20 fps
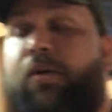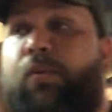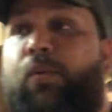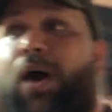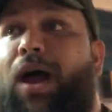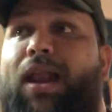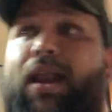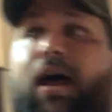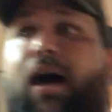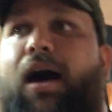
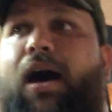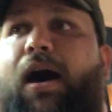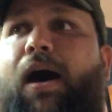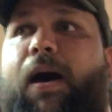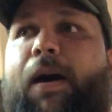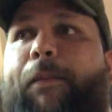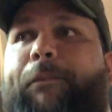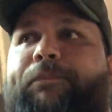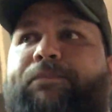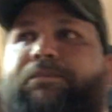Well,
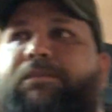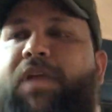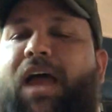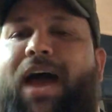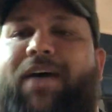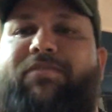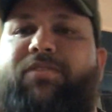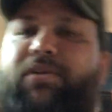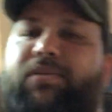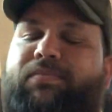uh, I
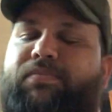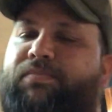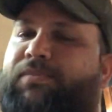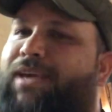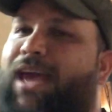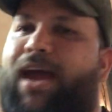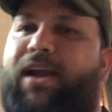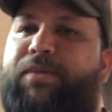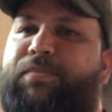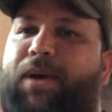haven't
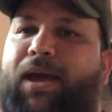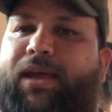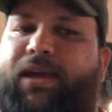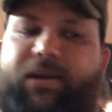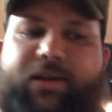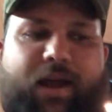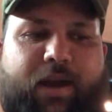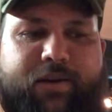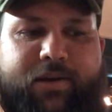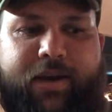carried my
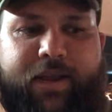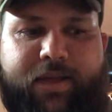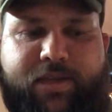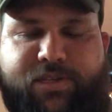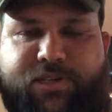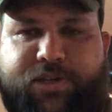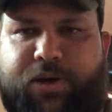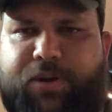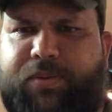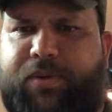guitar today,
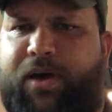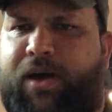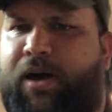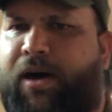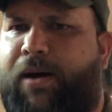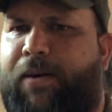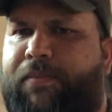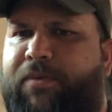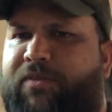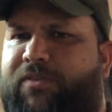so
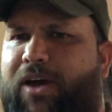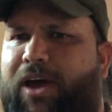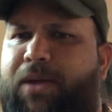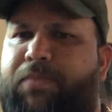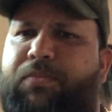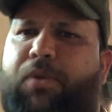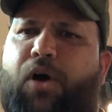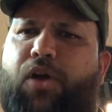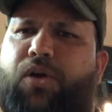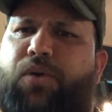uh, if I could
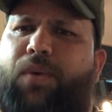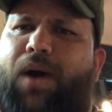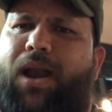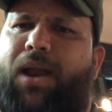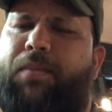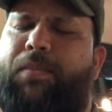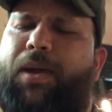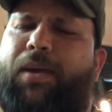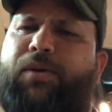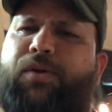borrow one, I
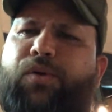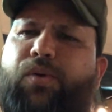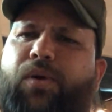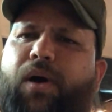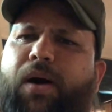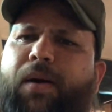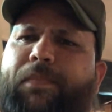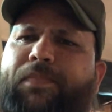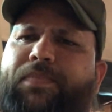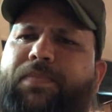may do
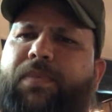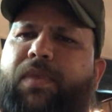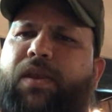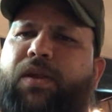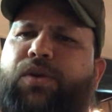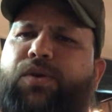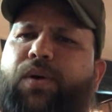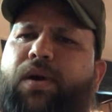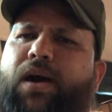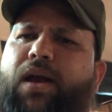a, uh,
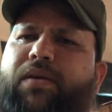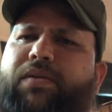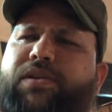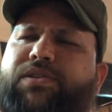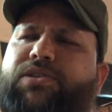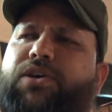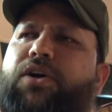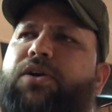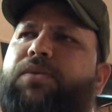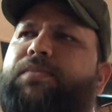do a country
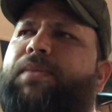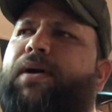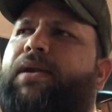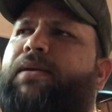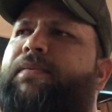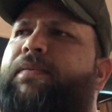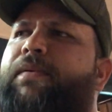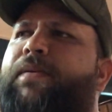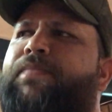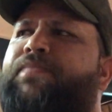song. But
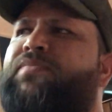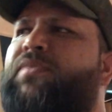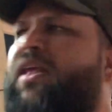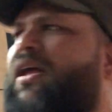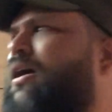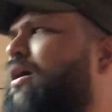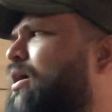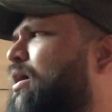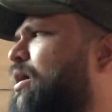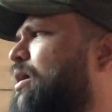
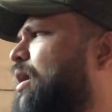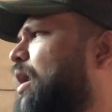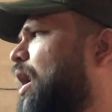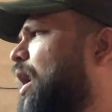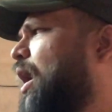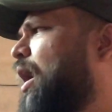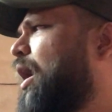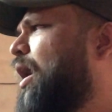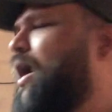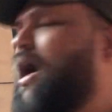
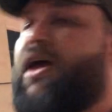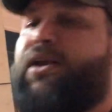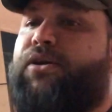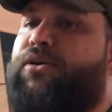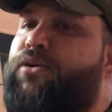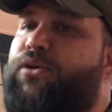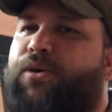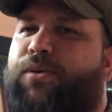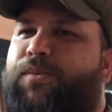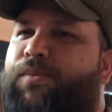uh, I don't
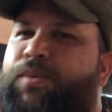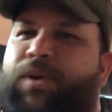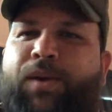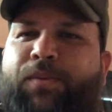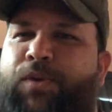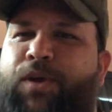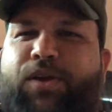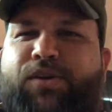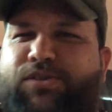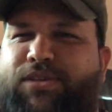know. We,
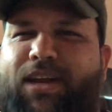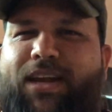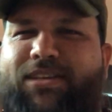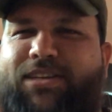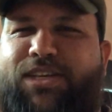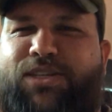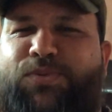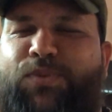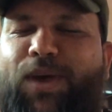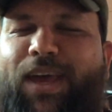we usually
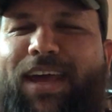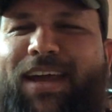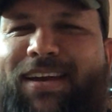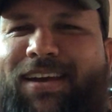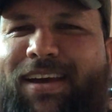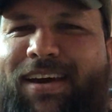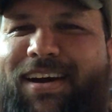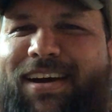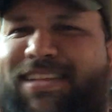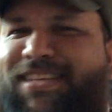just wing it
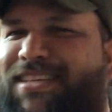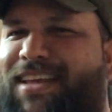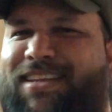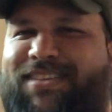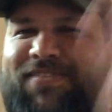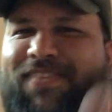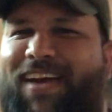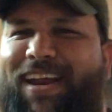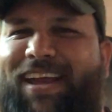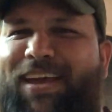here. It's it's
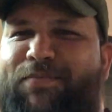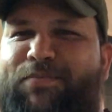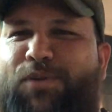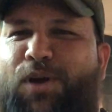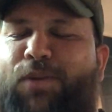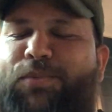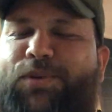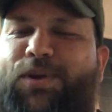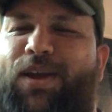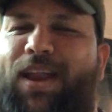very
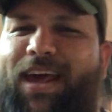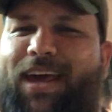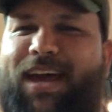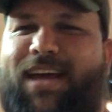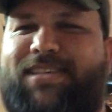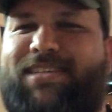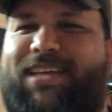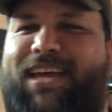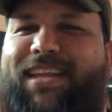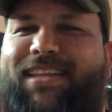impromptu, like I
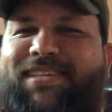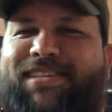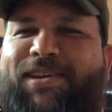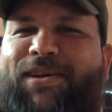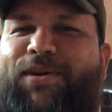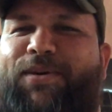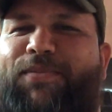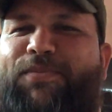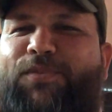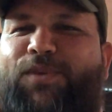said. So
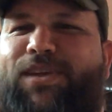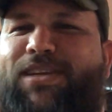Absolutely.